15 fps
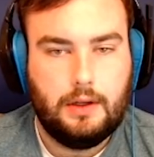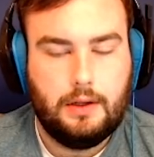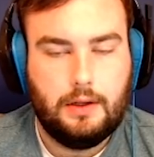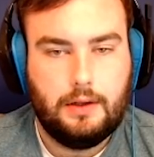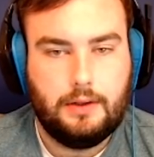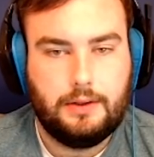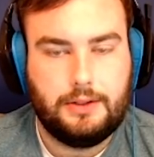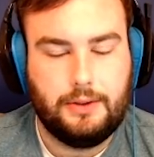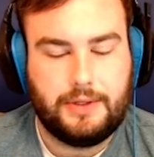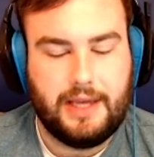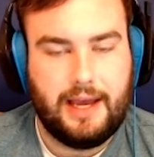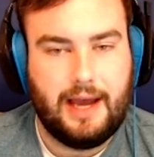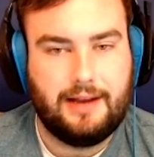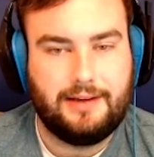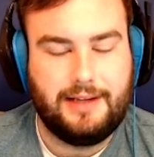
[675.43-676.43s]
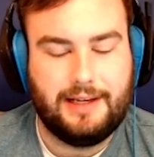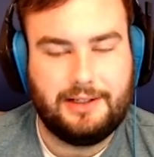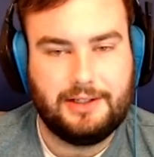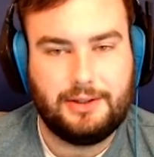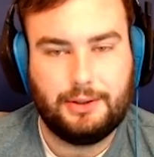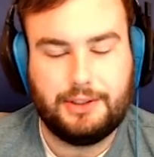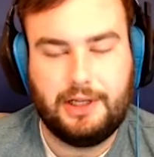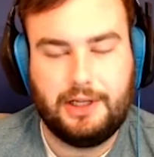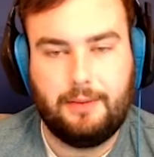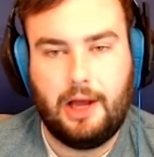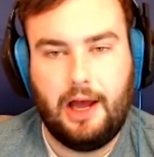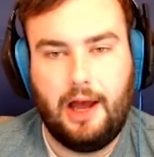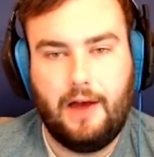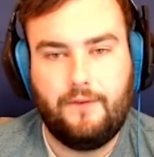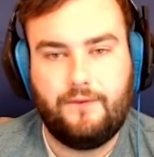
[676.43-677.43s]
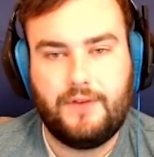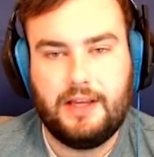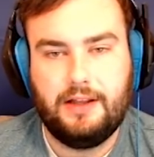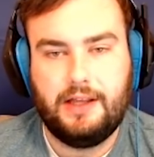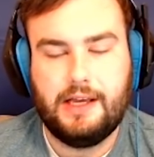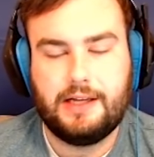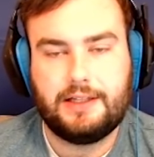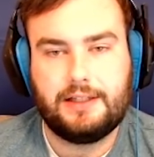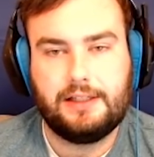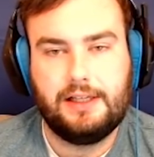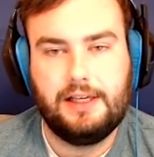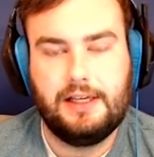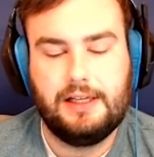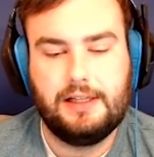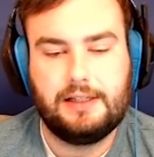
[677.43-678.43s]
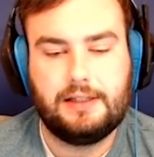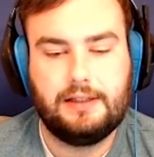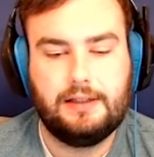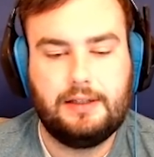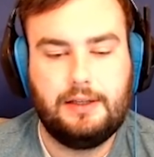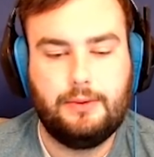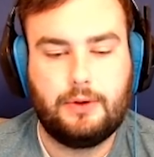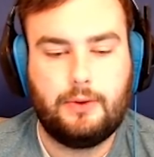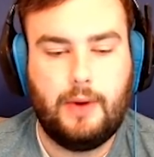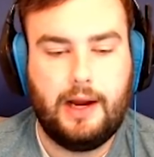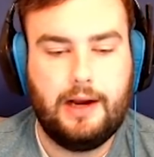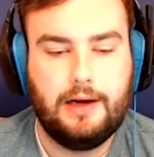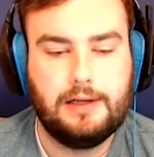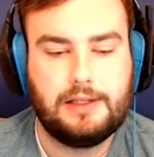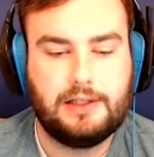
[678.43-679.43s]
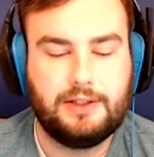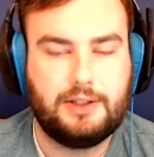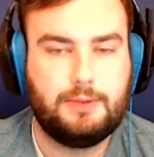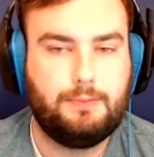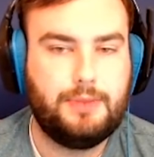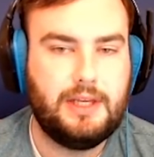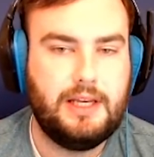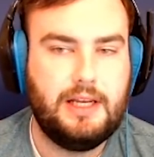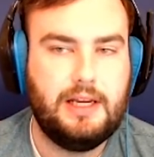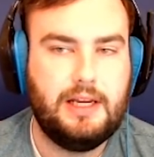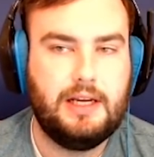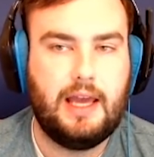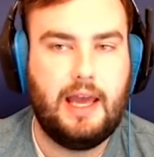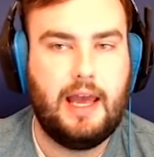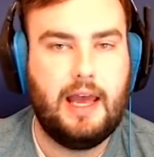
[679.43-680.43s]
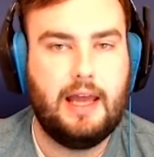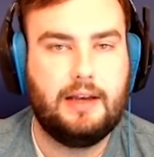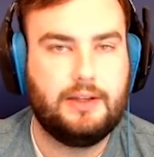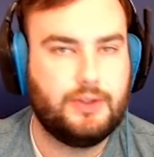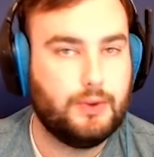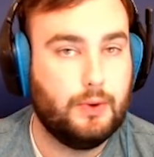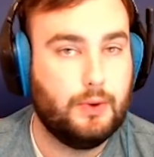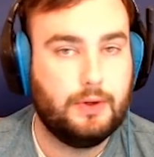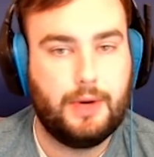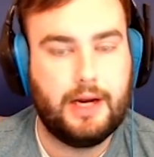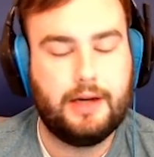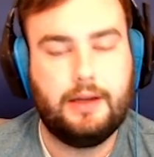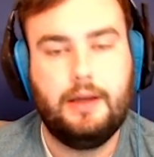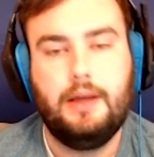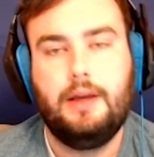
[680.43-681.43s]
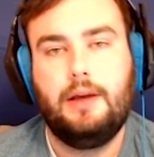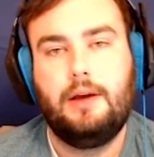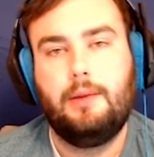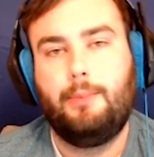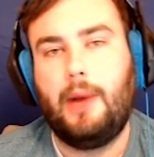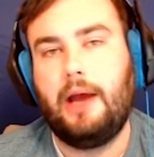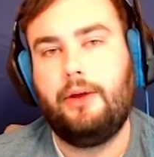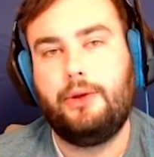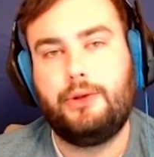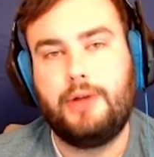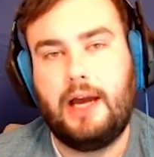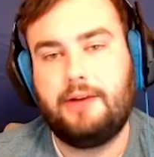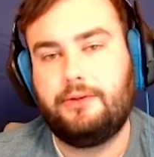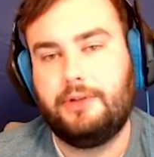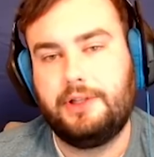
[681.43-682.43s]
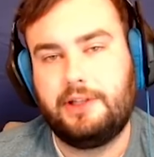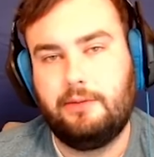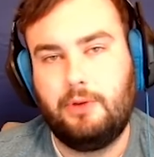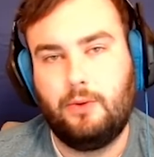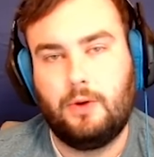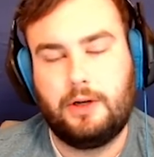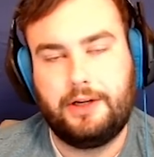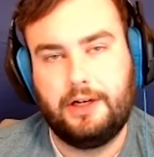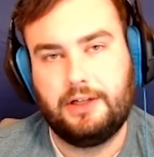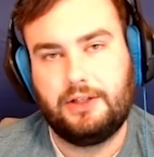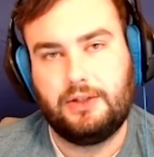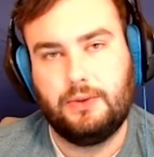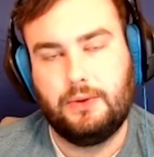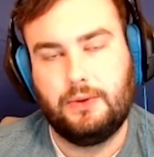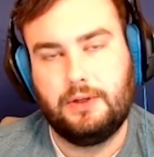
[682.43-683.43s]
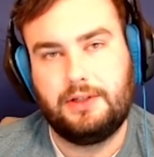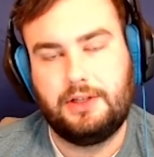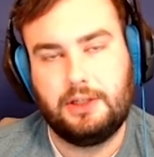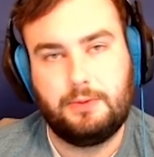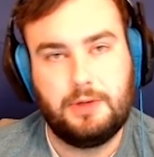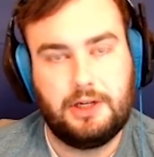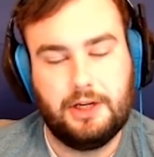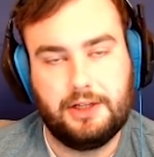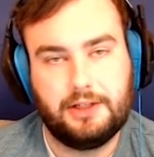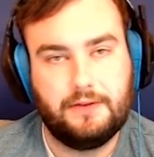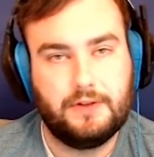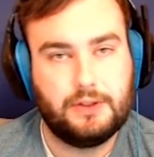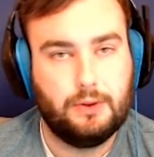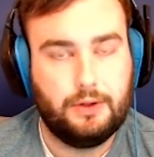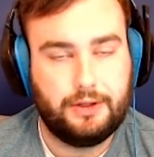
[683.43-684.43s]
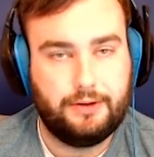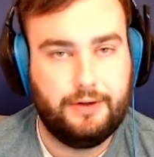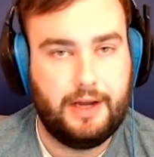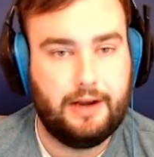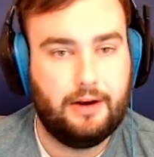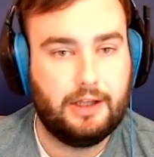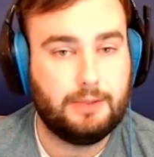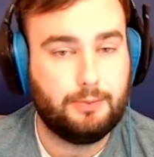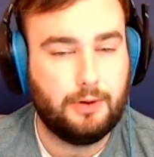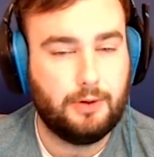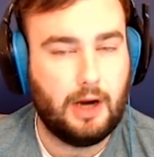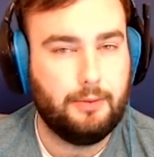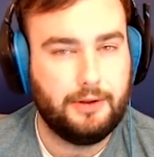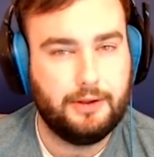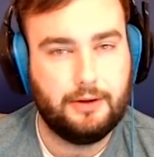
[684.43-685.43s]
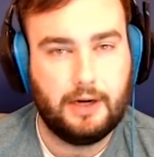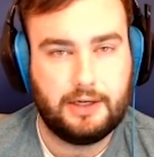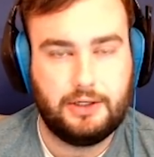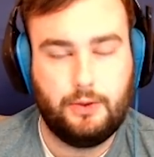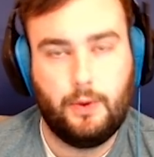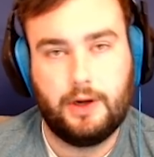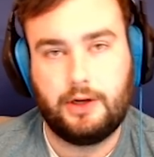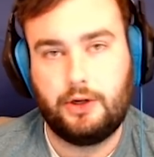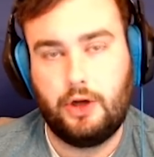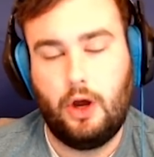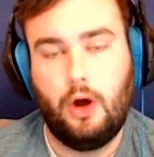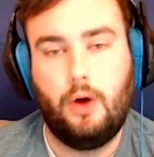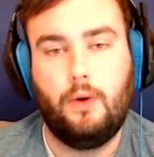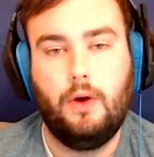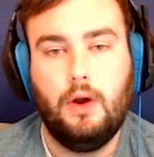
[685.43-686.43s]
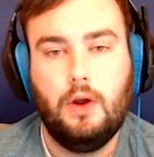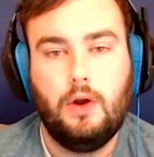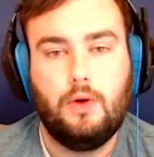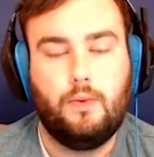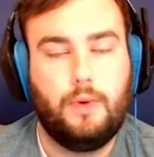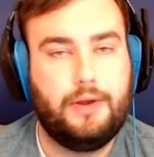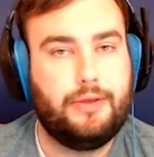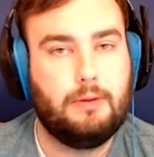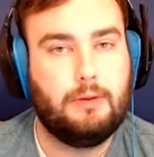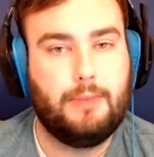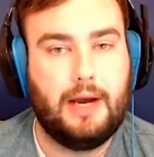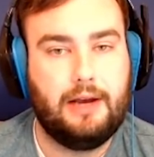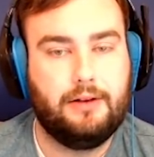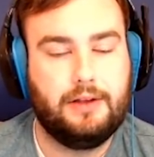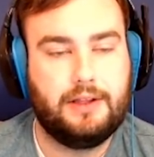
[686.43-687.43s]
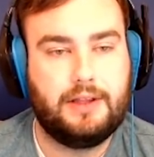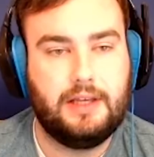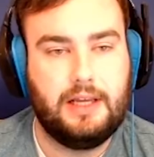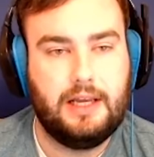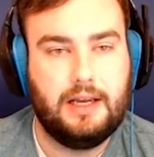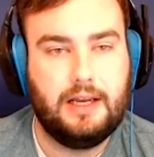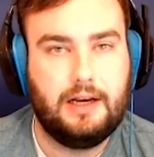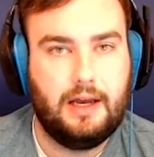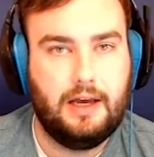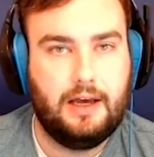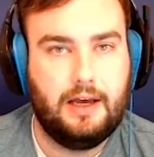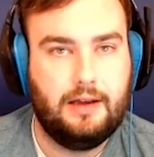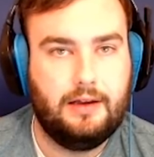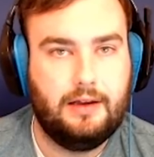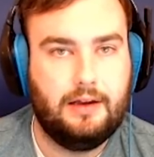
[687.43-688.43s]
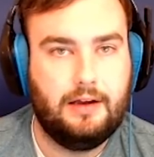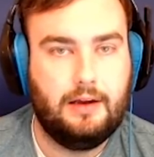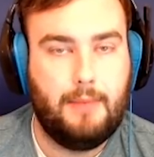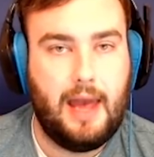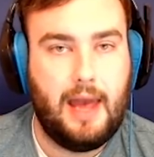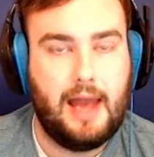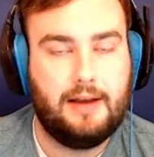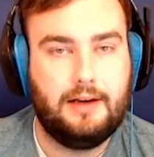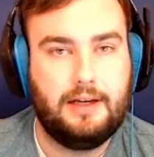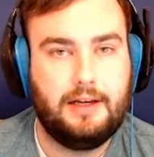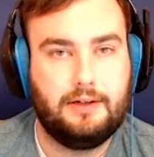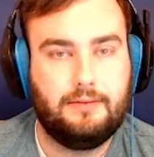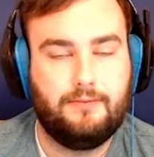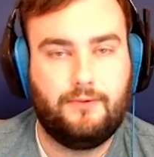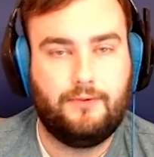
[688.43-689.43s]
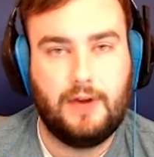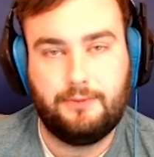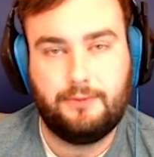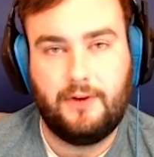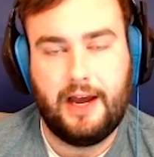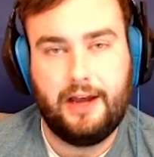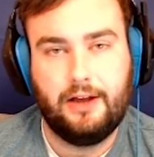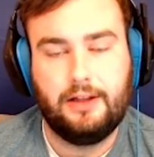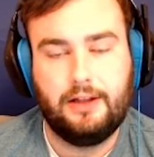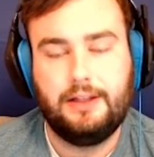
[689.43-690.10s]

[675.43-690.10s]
So, okay, just looked it up. Felix, he requires speed and sword rank. Byleth naturally is going to be working on swords just because of the Sword of the Creator. That's probably the direction you want to go with your Byleth in a maddening fresh file.